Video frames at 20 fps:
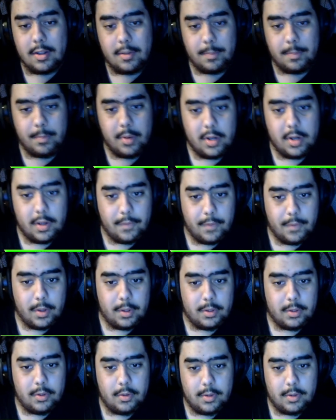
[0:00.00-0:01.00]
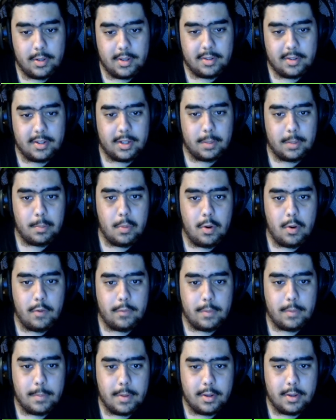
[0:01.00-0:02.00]
But if I do this, I can move
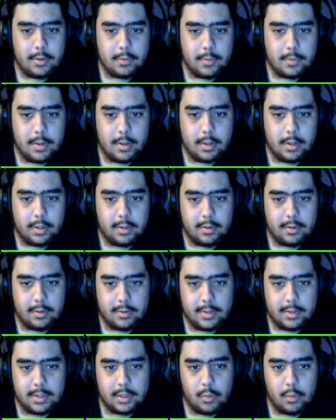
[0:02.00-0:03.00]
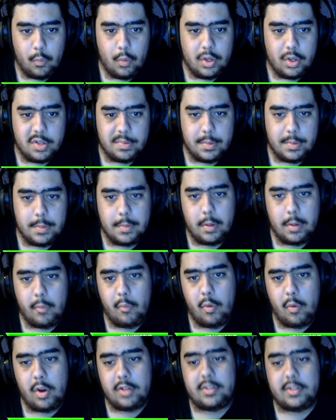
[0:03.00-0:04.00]
the mouse around. I can select which beam I
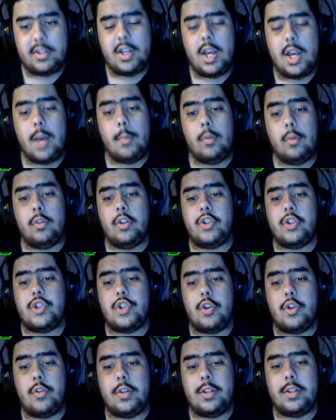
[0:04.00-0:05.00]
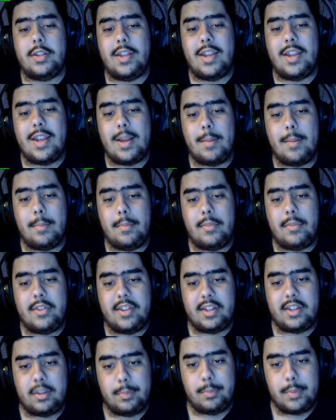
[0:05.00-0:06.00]
want. I'm only showing the
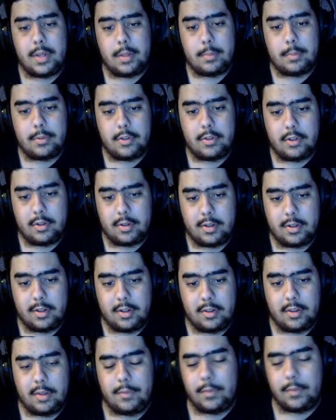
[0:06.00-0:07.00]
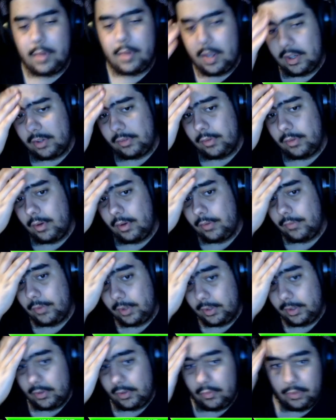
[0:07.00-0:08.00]
6 beams here because I
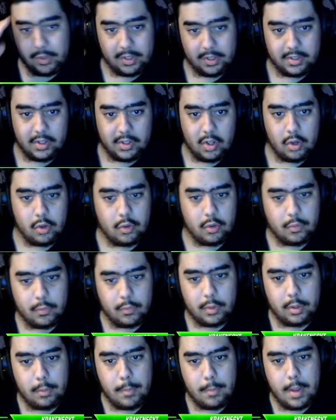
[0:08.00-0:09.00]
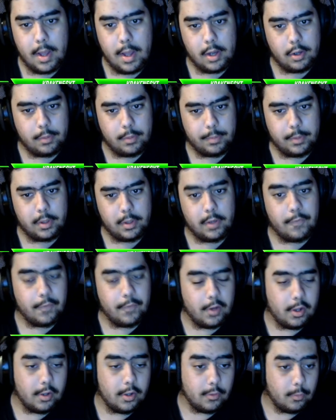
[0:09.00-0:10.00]
really don't think the others really matter. But if
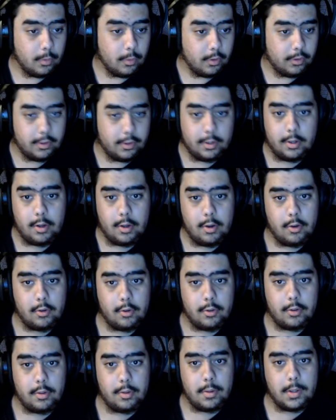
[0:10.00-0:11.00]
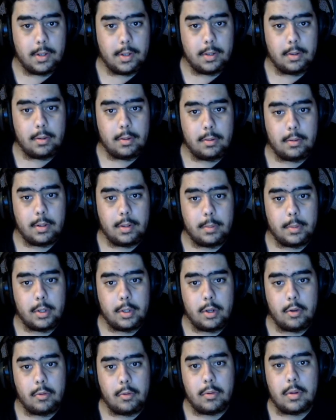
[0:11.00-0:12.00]
you guys want to see the others, then let me
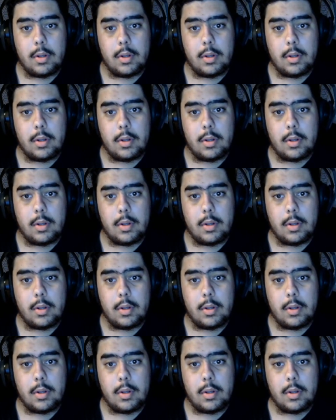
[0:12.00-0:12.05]
know.